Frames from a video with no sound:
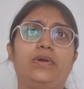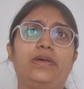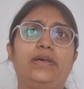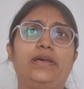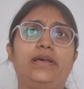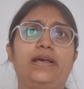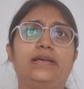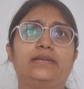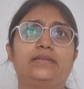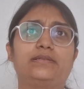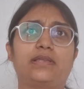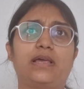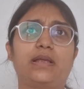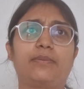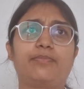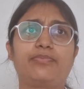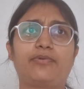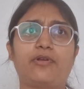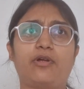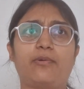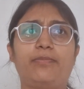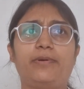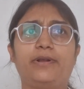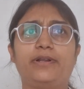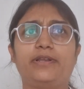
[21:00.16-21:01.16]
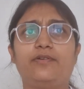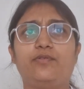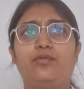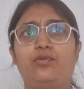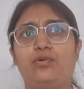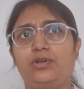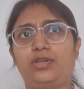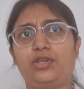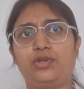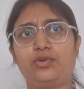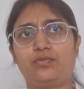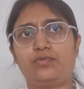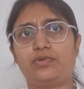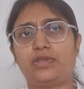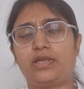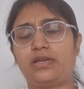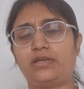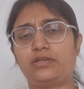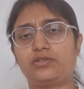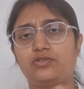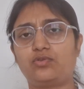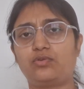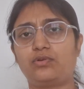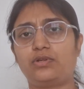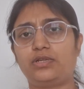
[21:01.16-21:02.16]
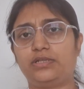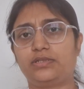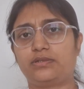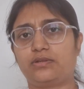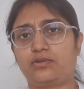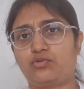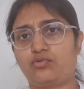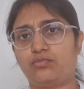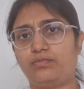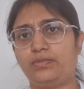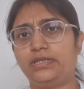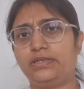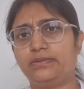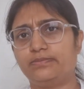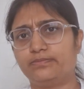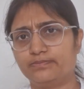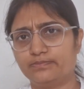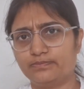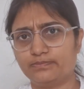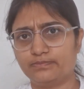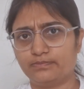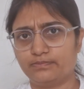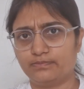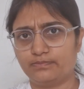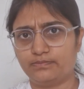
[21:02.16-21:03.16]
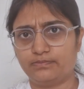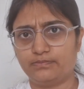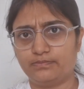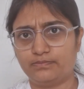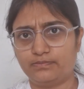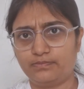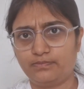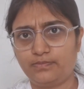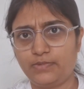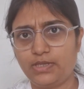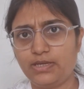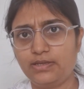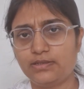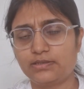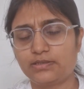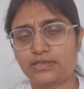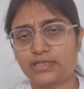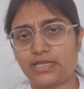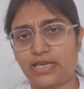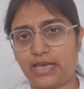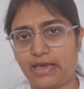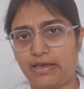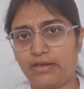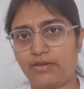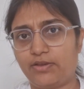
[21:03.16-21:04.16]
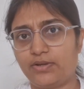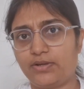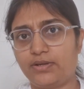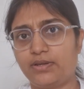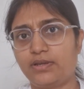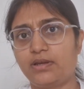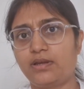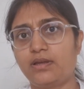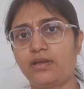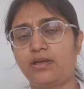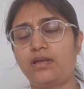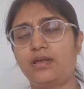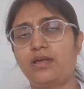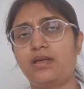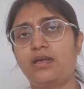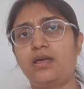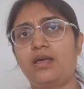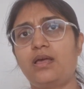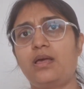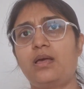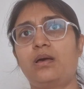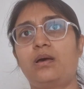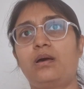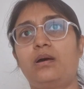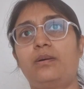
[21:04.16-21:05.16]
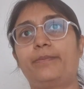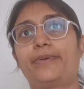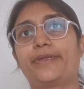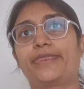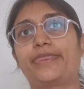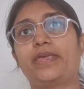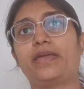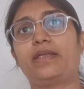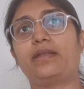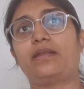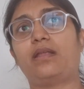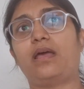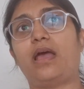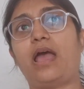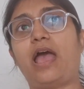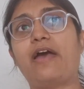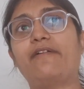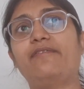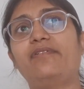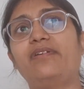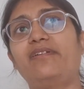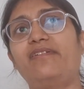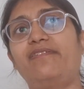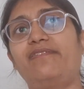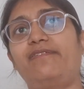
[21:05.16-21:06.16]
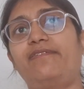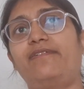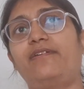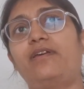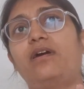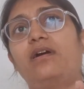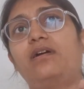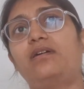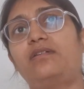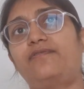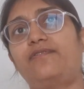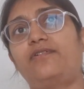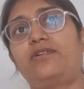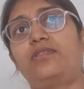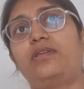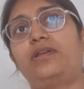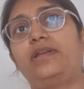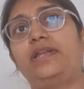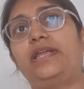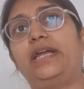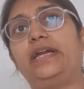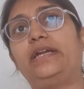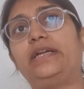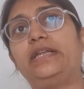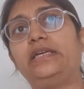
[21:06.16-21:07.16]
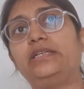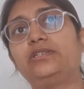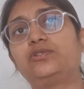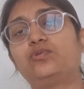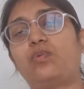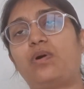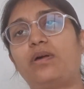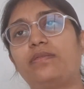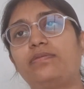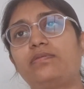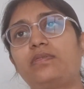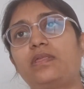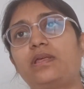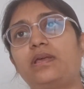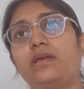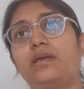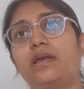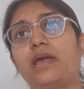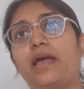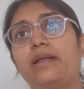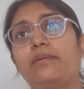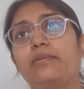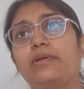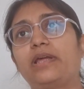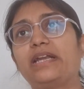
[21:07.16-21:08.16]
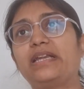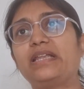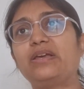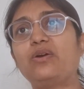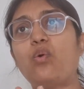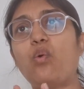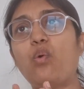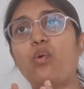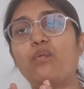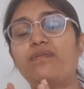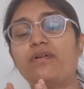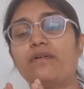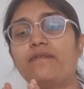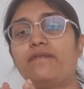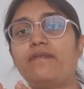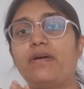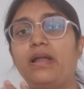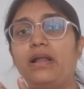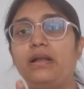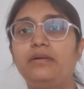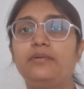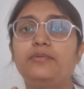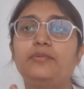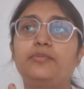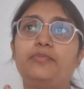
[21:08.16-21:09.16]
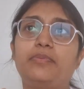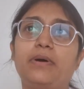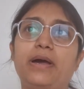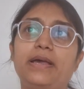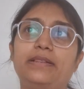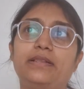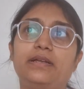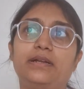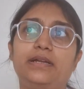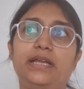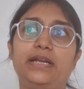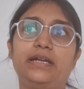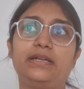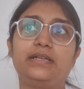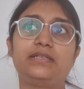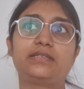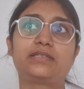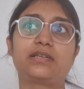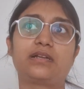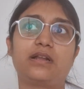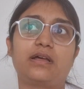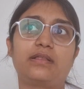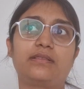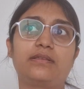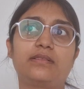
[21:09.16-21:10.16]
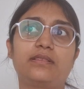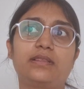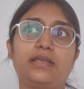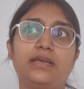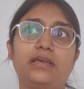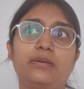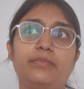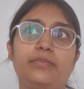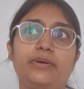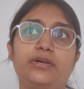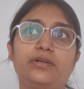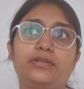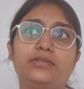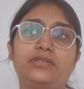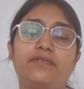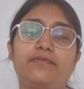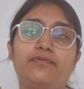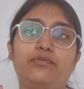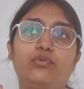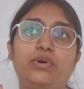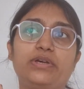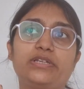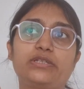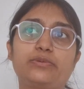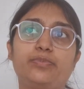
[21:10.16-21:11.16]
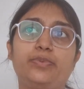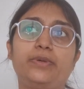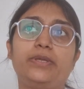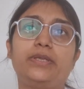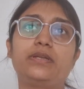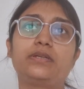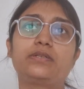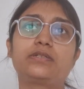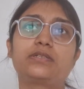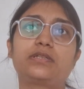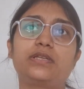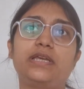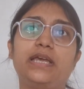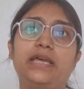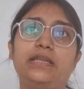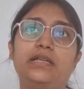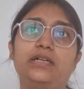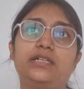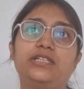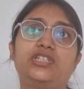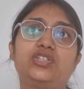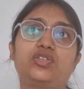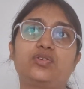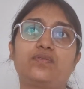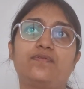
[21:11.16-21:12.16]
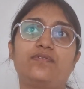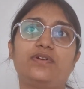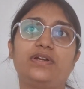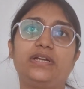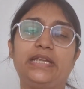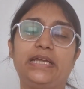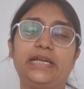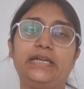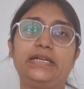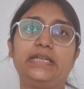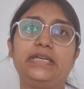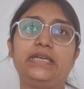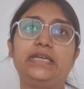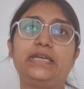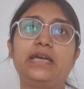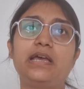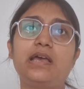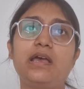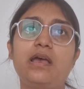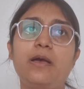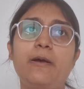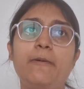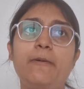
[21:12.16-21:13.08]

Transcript: way as that proper devotee, there is no reason to be scared. But then having fear for the deity is one thing, and getting overwhelmed by the deity is another thing, because if you experience the energies of a deity